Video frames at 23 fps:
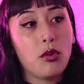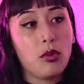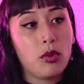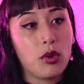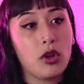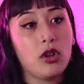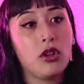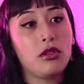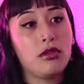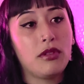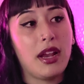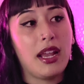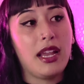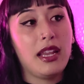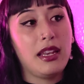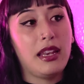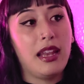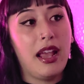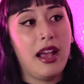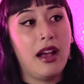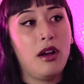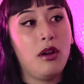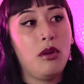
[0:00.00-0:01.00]
world right
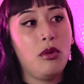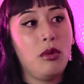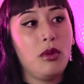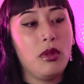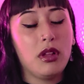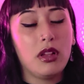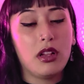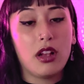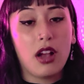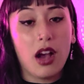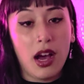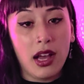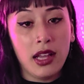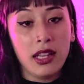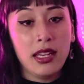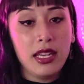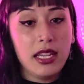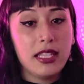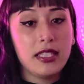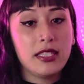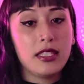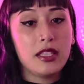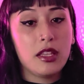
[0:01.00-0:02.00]
now, God
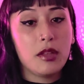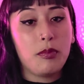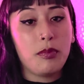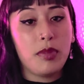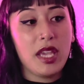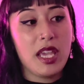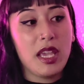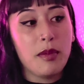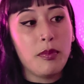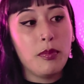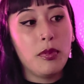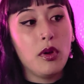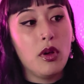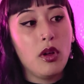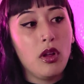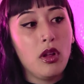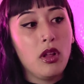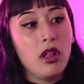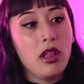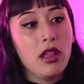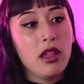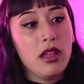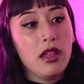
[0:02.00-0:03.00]
needs the
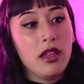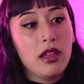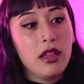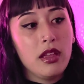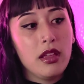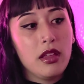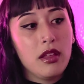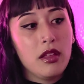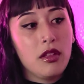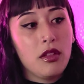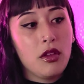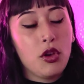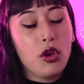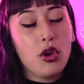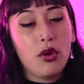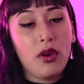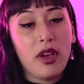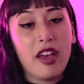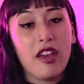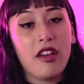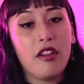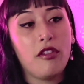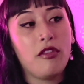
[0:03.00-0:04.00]
people who
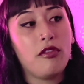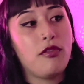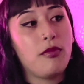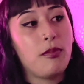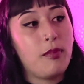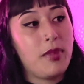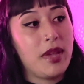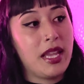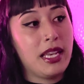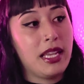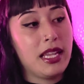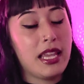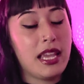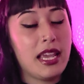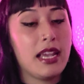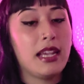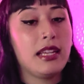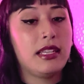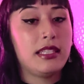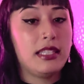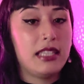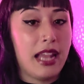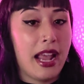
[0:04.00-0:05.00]
have been
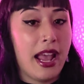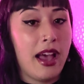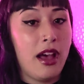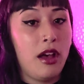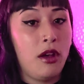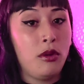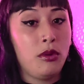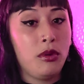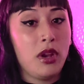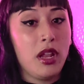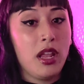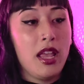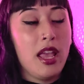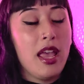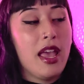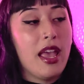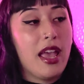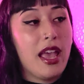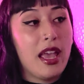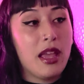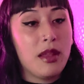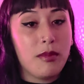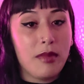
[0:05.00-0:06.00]
kicked down
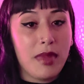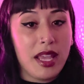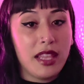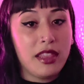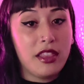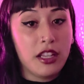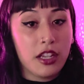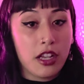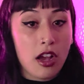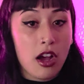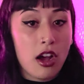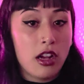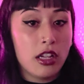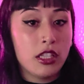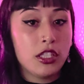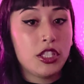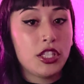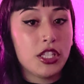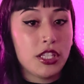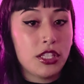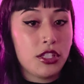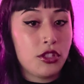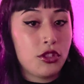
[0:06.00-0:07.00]
and made the
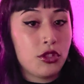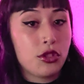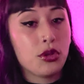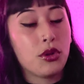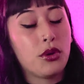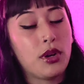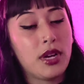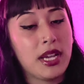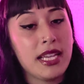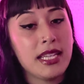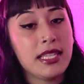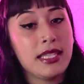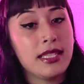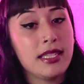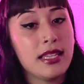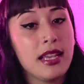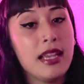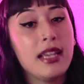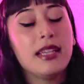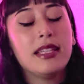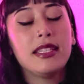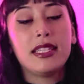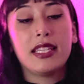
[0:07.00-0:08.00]
conscious choice
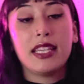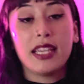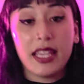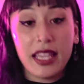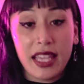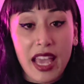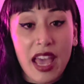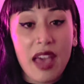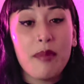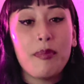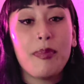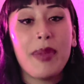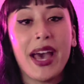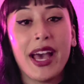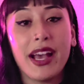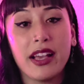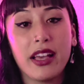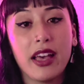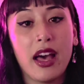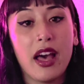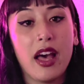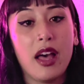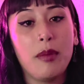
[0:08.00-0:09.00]
to get
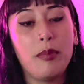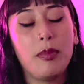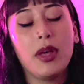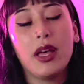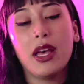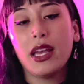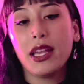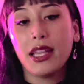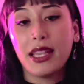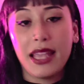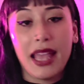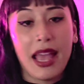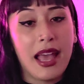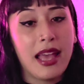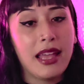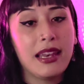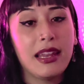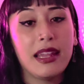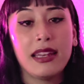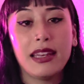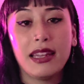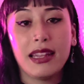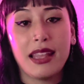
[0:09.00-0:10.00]
back up
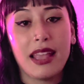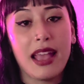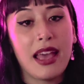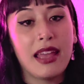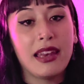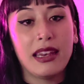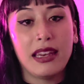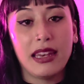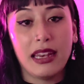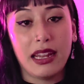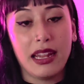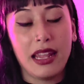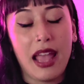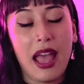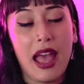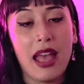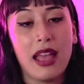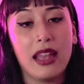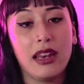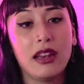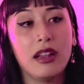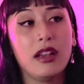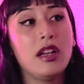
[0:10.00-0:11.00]
again and again and
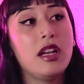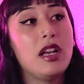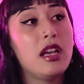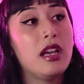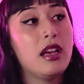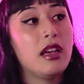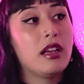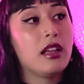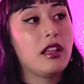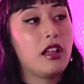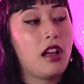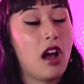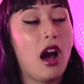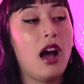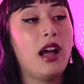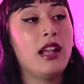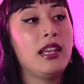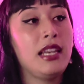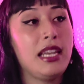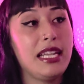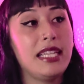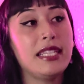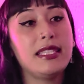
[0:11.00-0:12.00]
again.
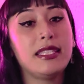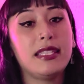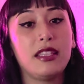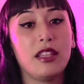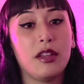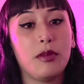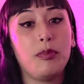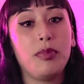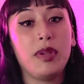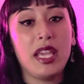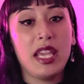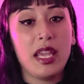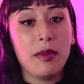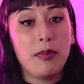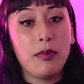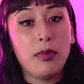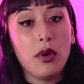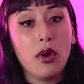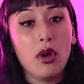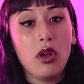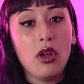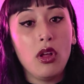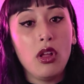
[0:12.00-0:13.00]
God needs the
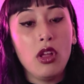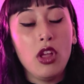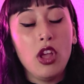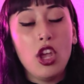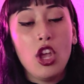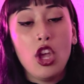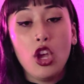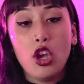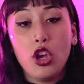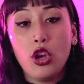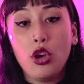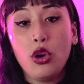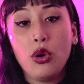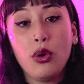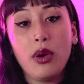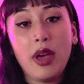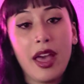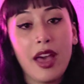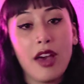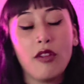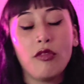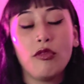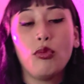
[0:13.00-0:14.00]
people who
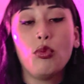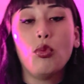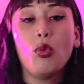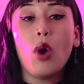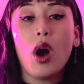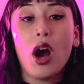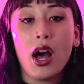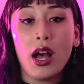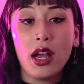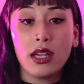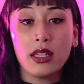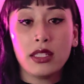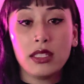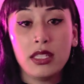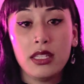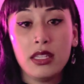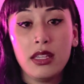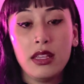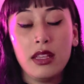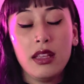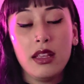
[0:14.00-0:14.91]
have walked